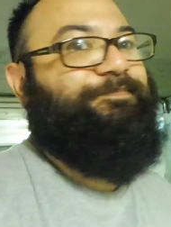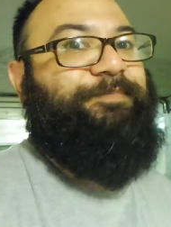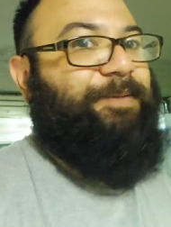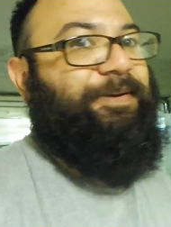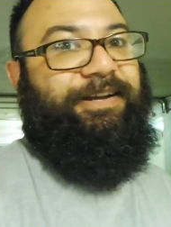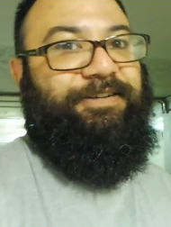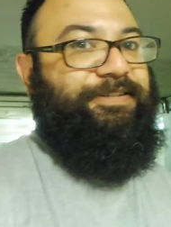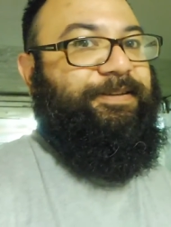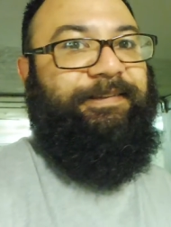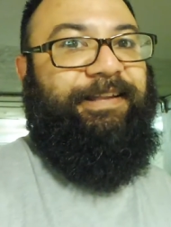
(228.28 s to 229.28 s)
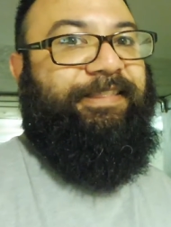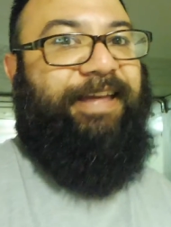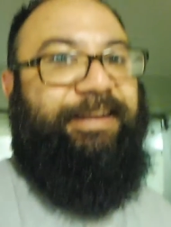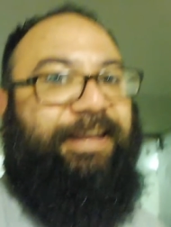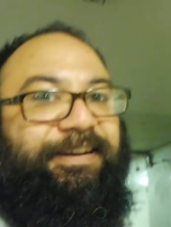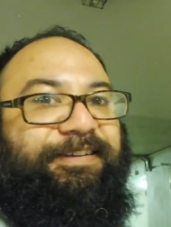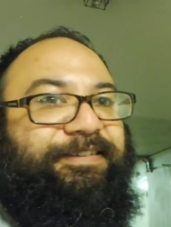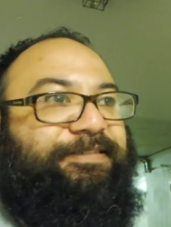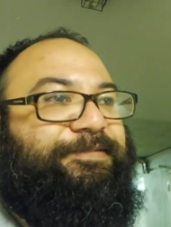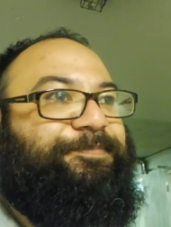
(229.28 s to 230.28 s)
maybe I could do something like that again,
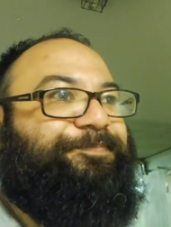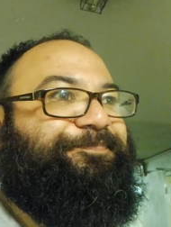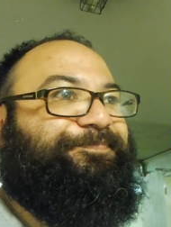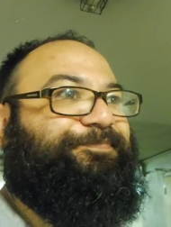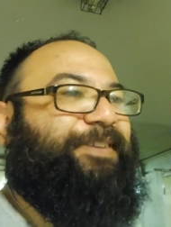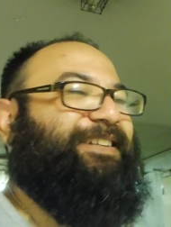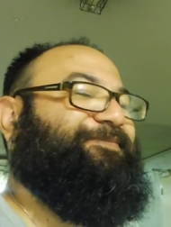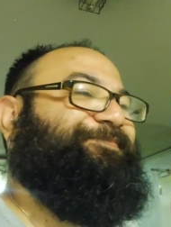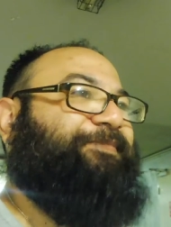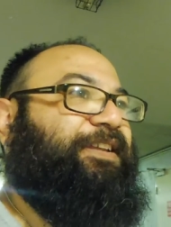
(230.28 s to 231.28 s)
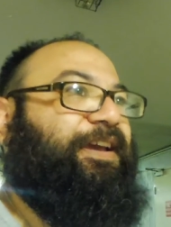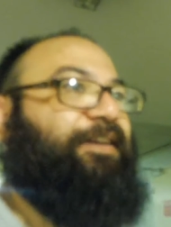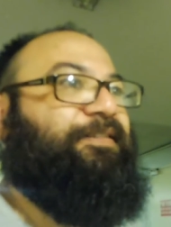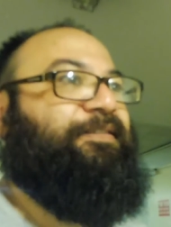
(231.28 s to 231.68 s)
but yeah.